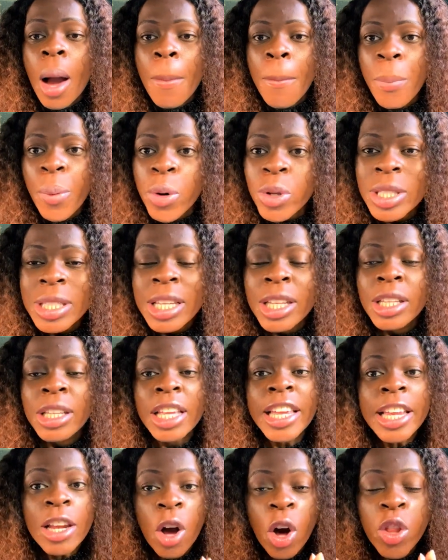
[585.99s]
But
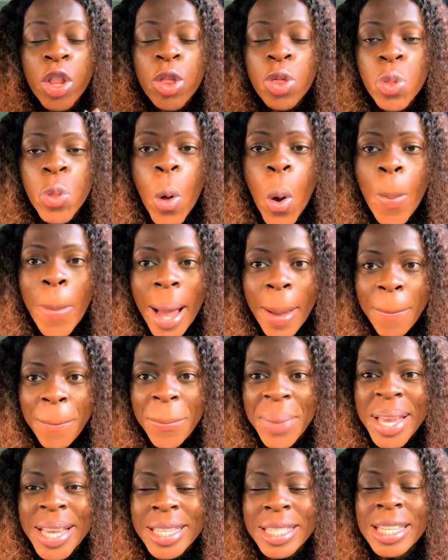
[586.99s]
on a normal
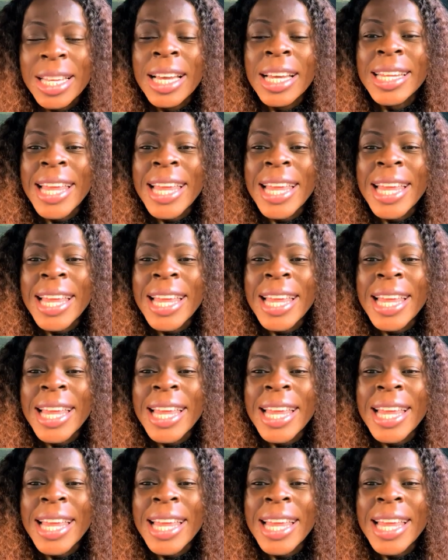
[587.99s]
base,